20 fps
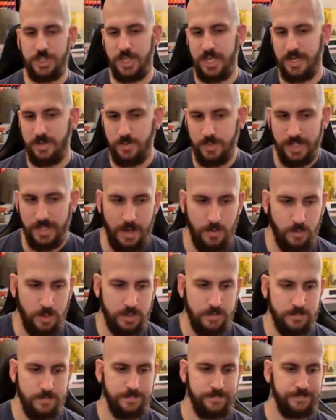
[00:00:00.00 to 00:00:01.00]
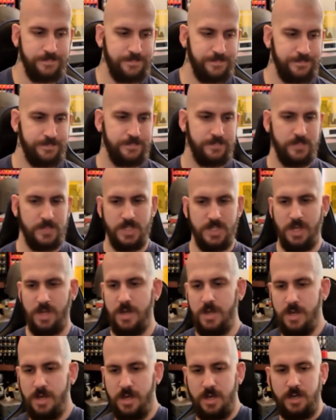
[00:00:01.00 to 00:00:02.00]
with that one.
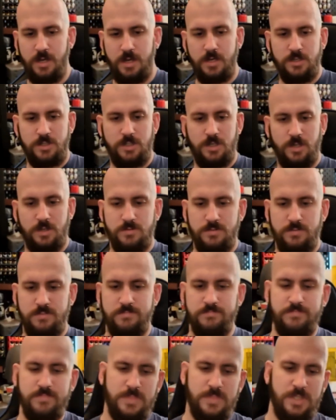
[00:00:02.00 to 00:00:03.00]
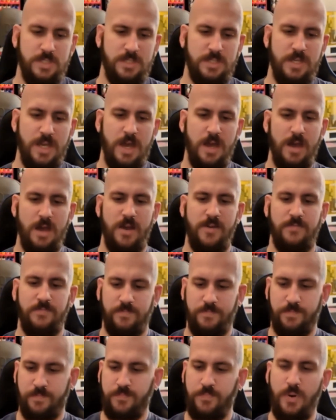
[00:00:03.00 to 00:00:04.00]
So yeah, I've
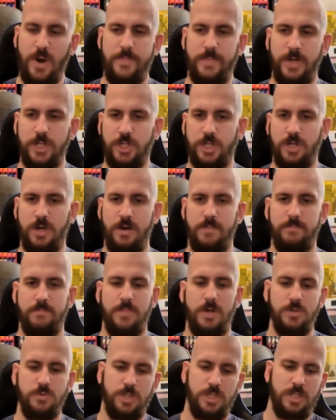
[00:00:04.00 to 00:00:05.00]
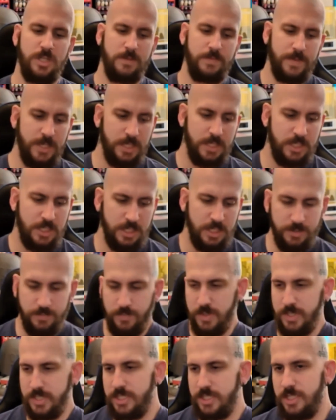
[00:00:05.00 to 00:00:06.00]
pretty much got most of the pieces
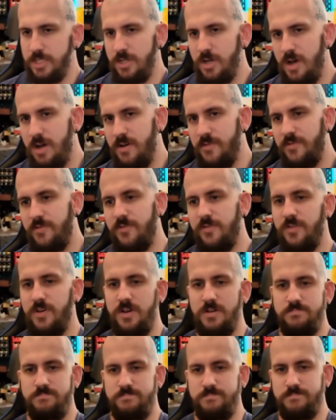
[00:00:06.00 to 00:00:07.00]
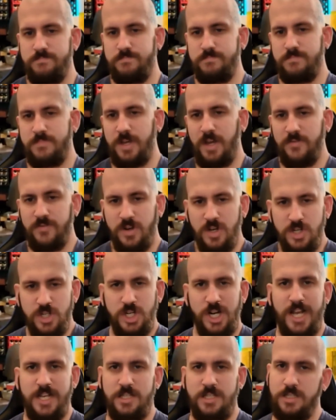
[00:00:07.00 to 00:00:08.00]
printed off. I've got
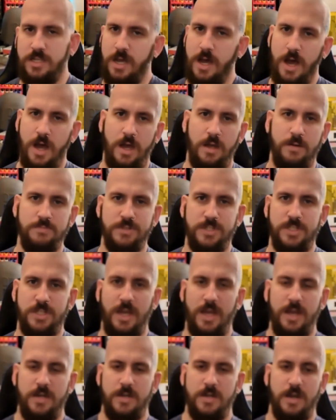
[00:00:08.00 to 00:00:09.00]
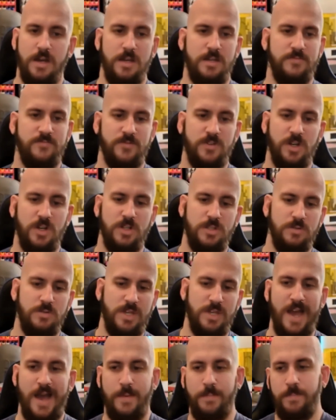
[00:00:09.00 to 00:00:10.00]
chest, arms done. I've got to do the
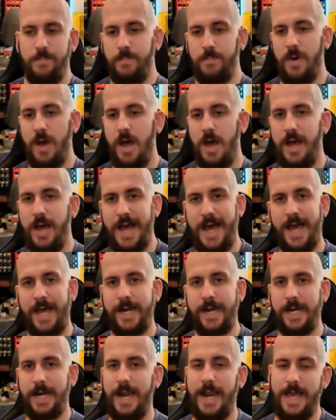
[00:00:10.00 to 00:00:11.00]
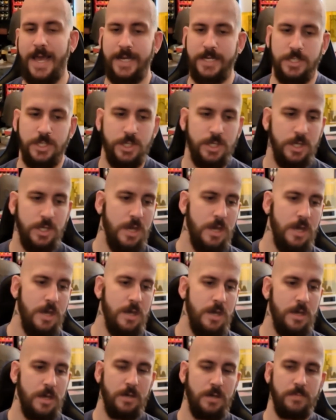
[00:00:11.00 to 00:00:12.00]
ab, butt, and legs.
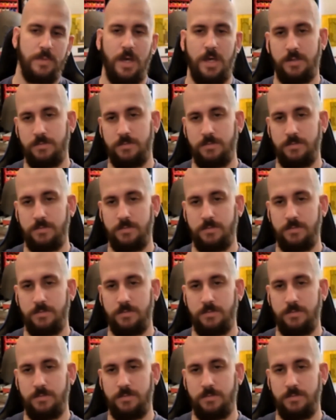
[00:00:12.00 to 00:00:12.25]
But